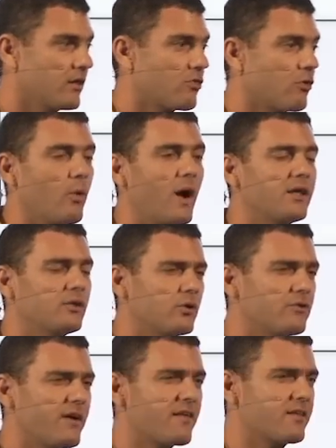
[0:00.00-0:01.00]
So why to
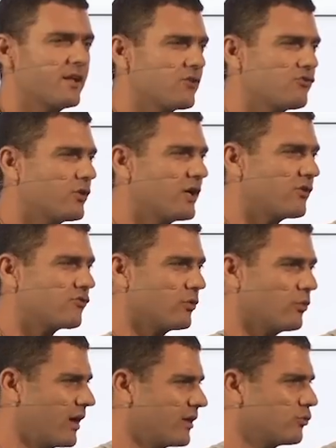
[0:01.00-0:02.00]
invest in
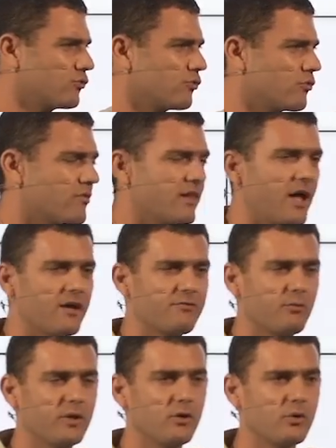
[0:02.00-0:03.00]
education? Why to choose
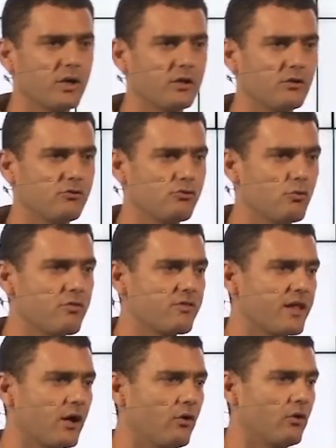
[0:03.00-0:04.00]
life when you can choose
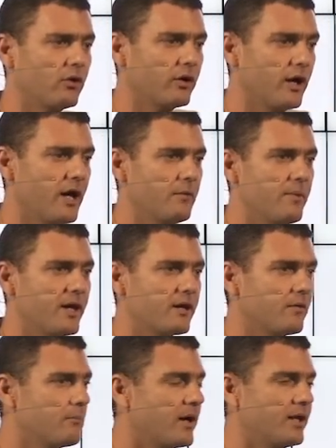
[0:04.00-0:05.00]
terror and
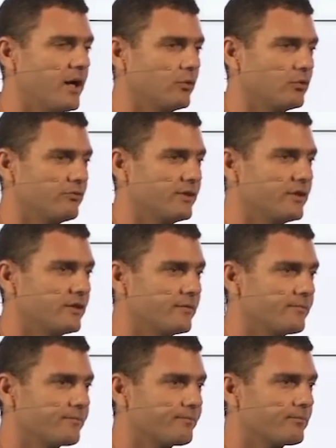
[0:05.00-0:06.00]
make money out of it?
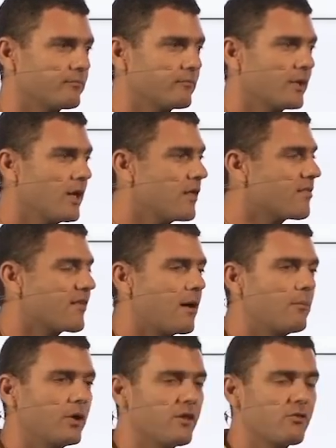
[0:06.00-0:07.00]

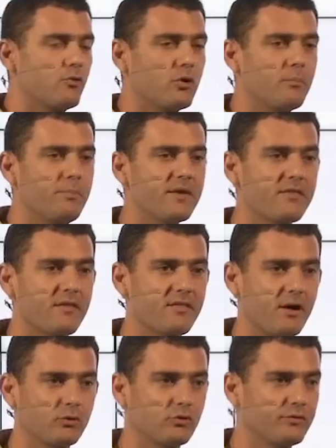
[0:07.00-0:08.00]
Someone is doing business
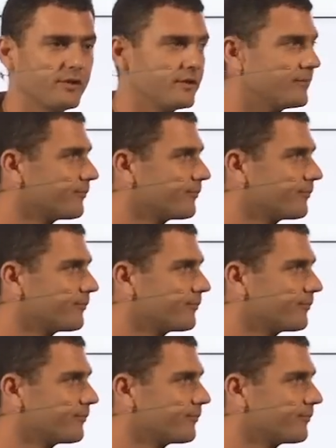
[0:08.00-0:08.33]
out of it.